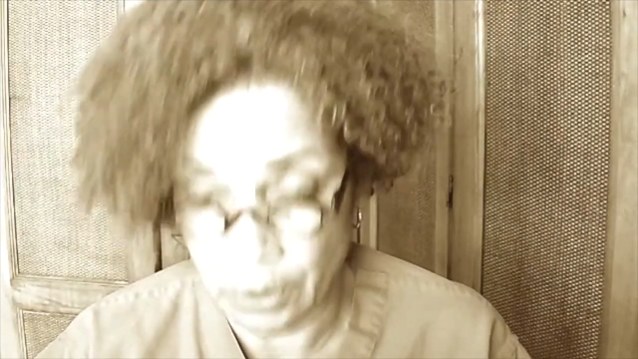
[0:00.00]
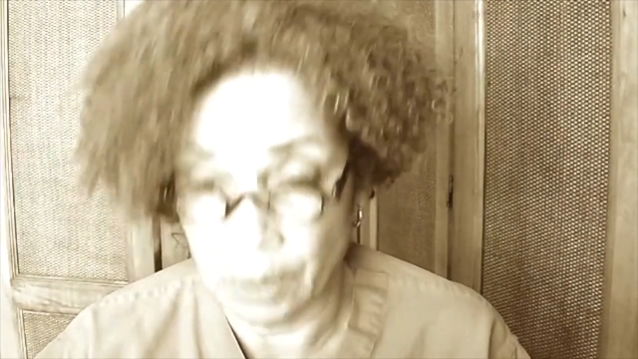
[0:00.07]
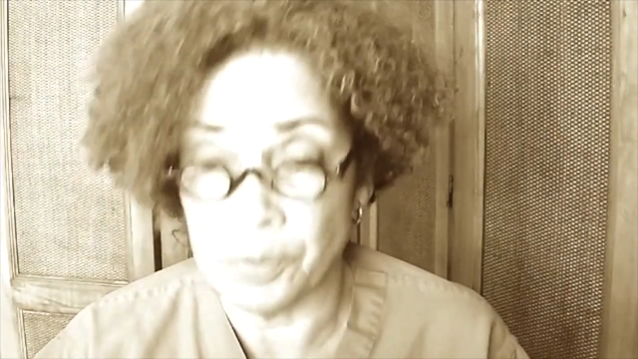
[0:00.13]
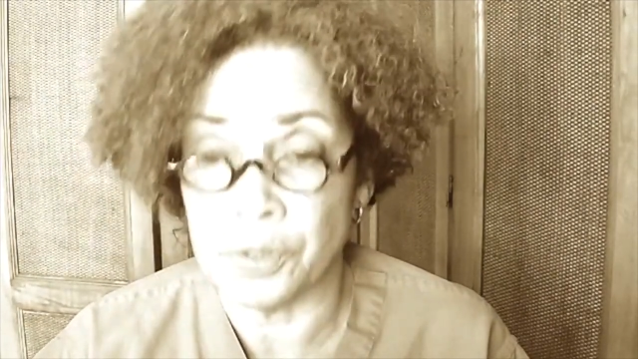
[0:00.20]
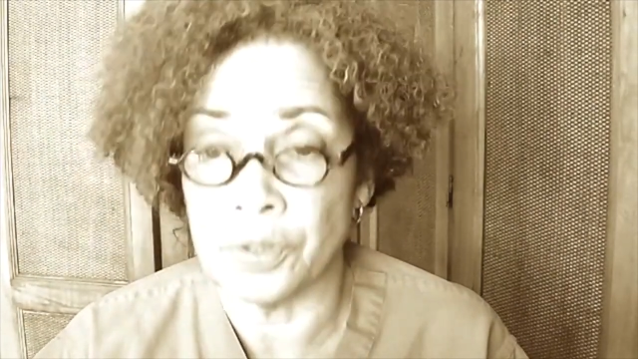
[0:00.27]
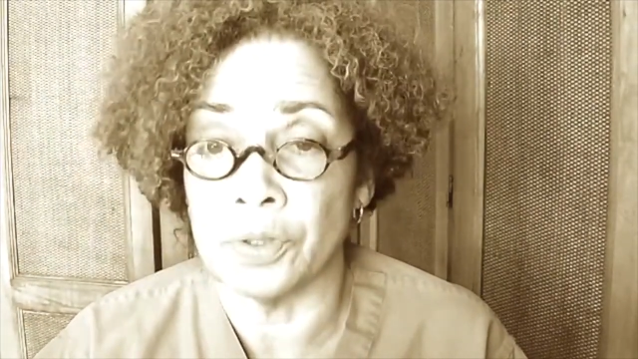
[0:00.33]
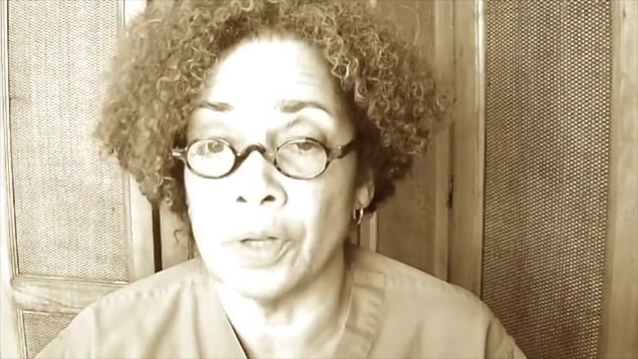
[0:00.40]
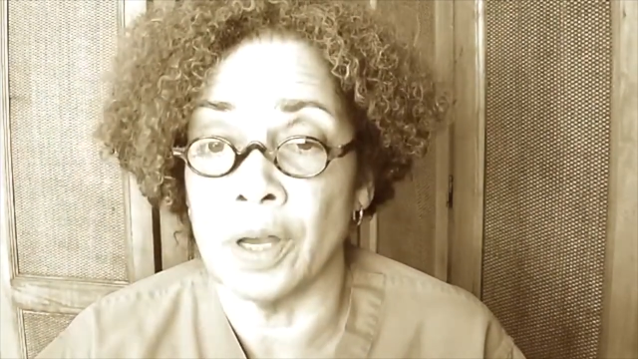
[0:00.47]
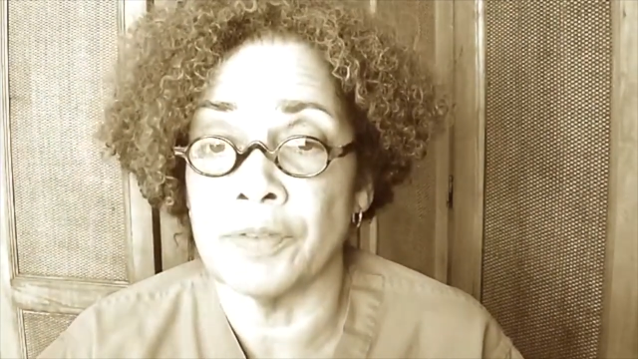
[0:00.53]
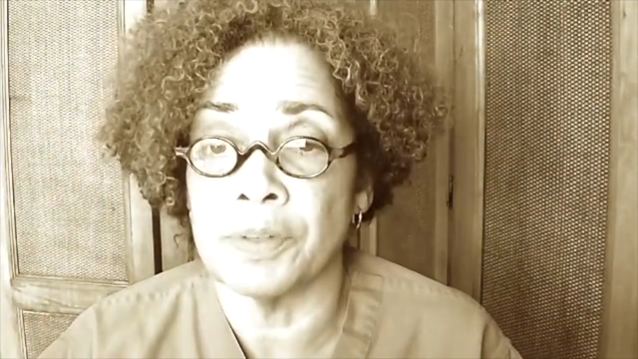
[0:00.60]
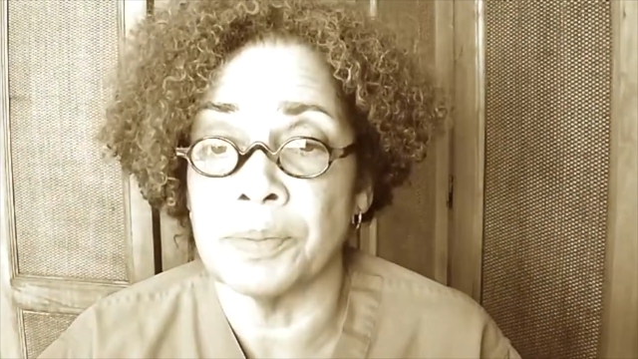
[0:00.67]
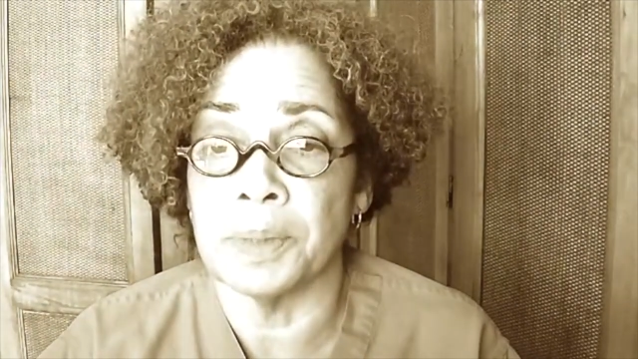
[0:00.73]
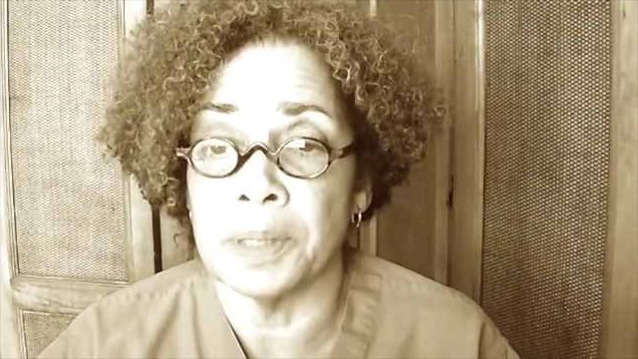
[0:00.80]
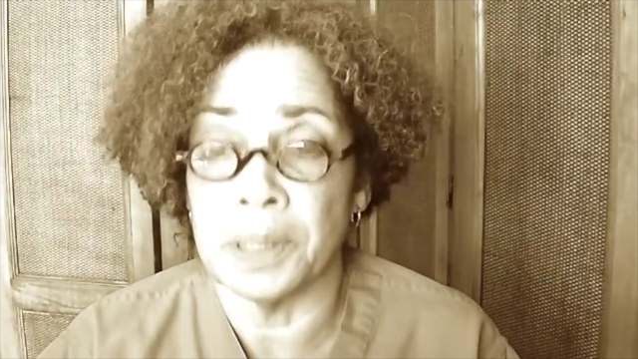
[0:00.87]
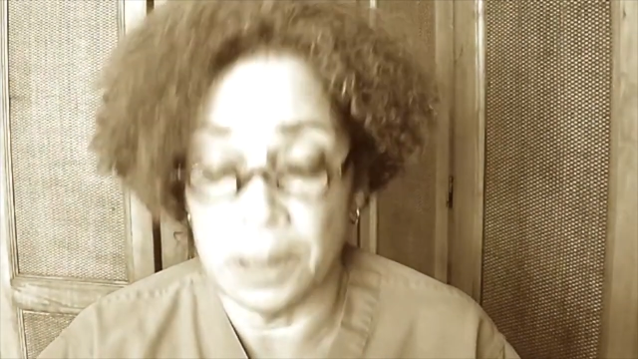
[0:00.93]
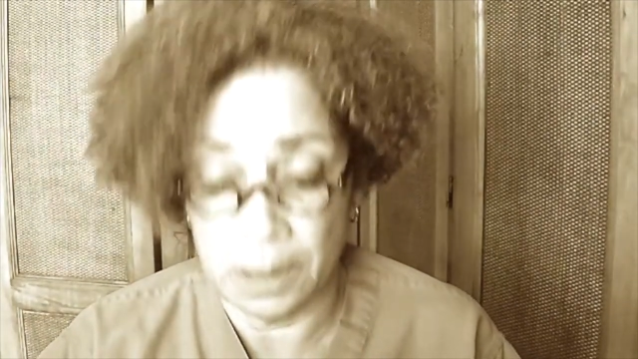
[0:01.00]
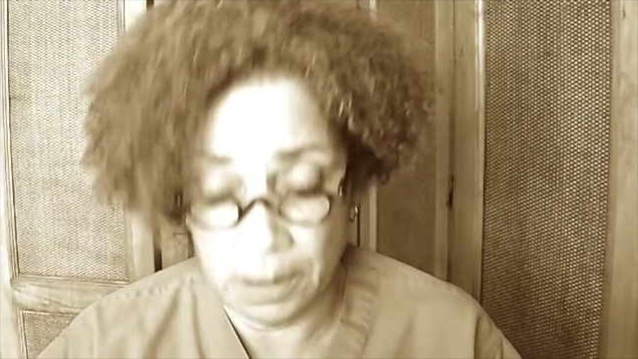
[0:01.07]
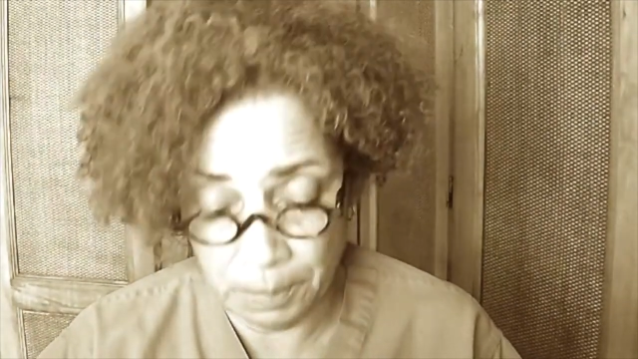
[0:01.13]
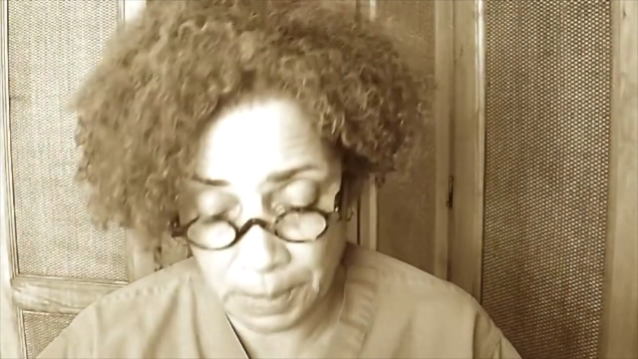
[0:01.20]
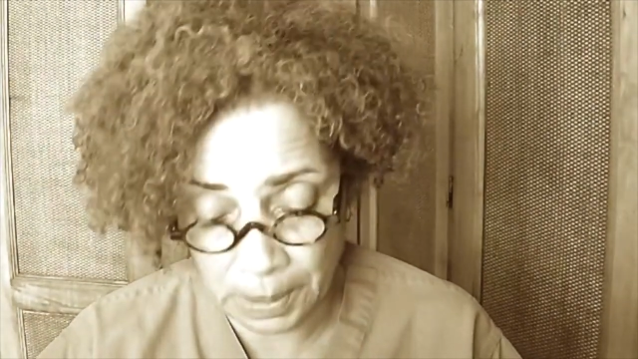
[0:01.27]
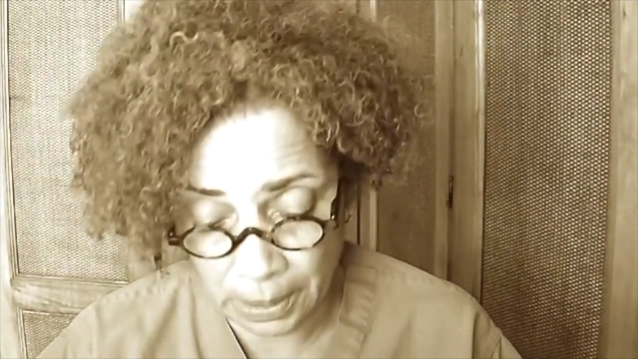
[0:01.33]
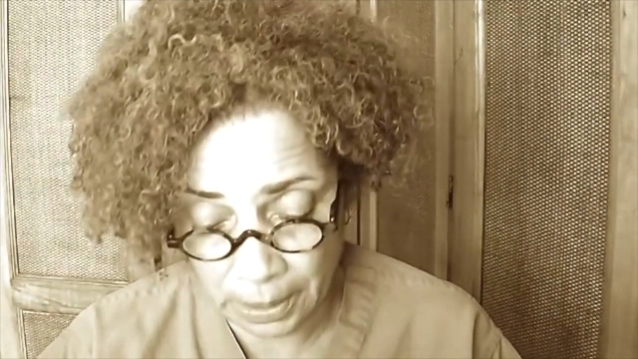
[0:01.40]
I'm sure you'll have to be
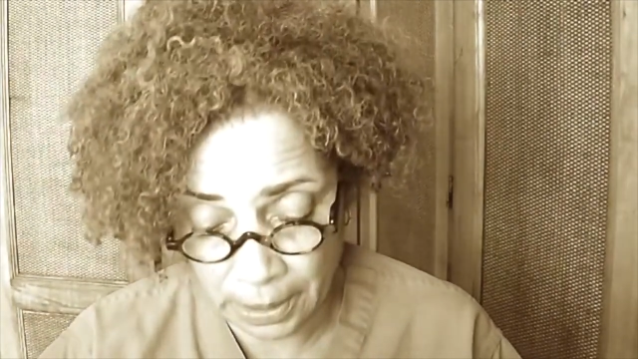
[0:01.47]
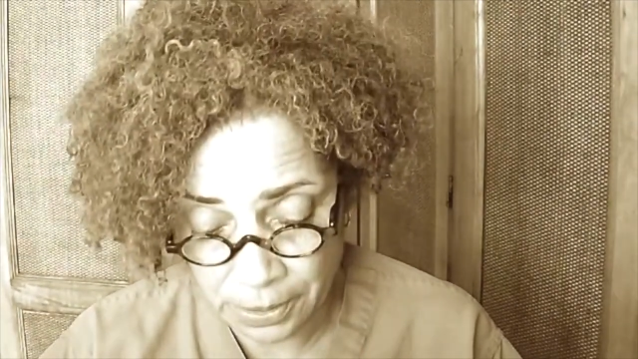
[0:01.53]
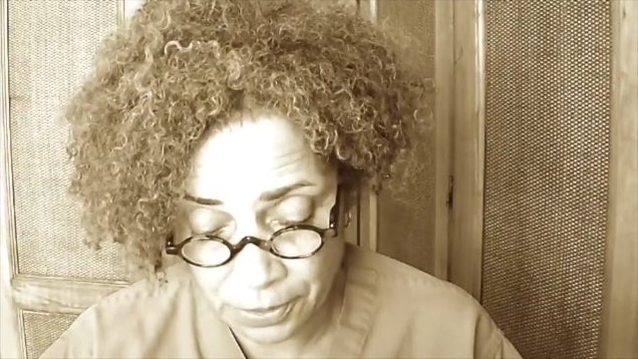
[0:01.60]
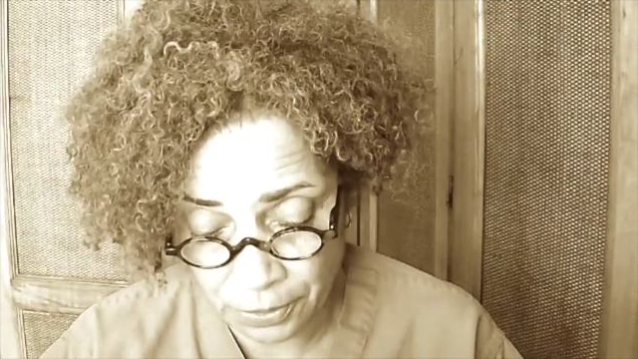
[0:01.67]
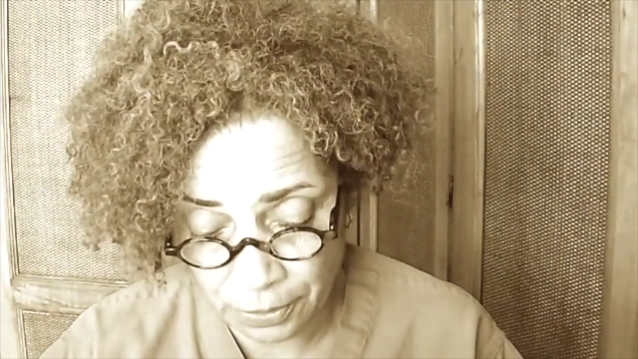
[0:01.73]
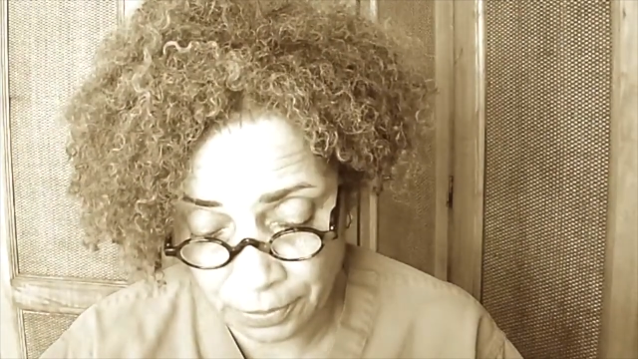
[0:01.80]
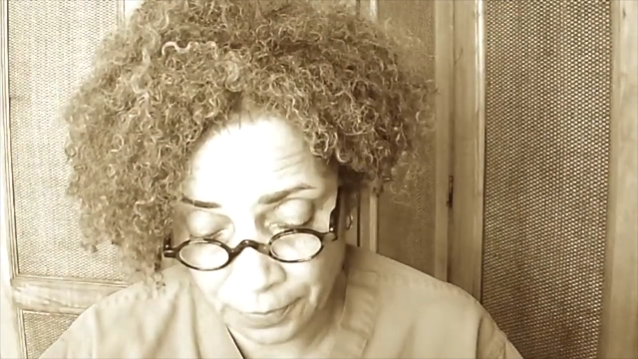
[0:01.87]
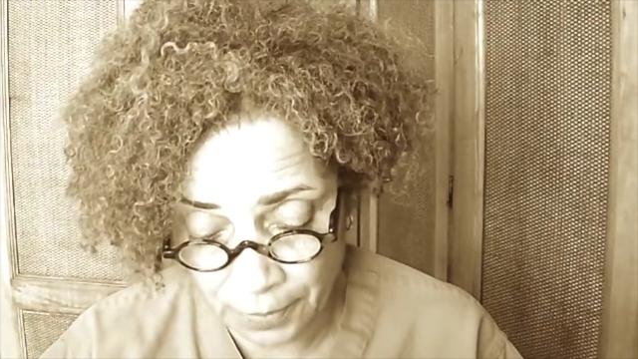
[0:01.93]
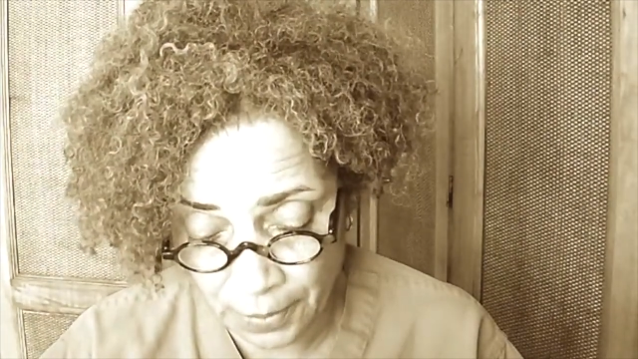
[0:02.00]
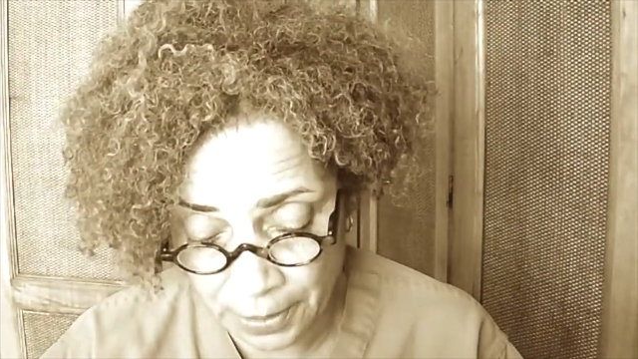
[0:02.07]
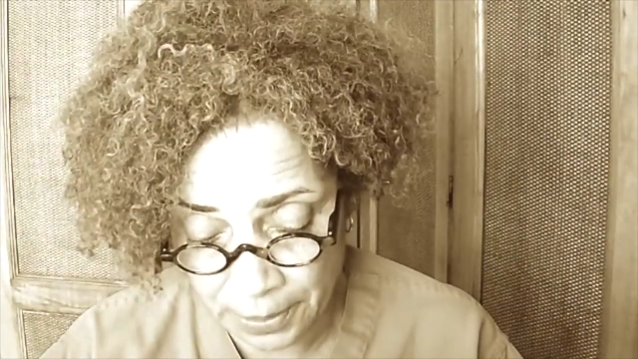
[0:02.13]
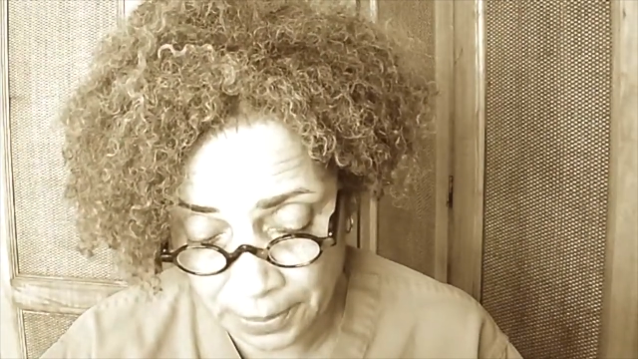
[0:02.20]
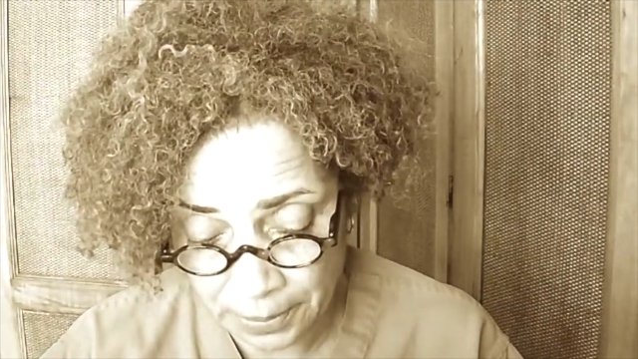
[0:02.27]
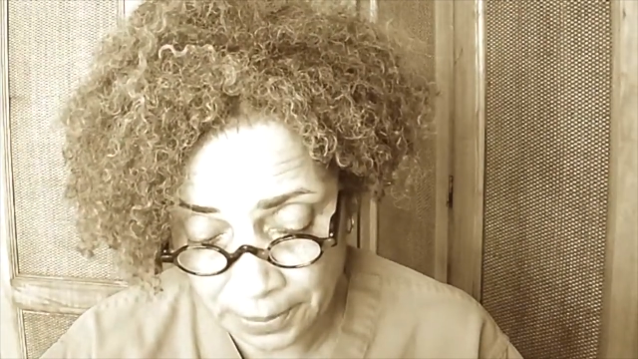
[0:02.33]
BLS certified.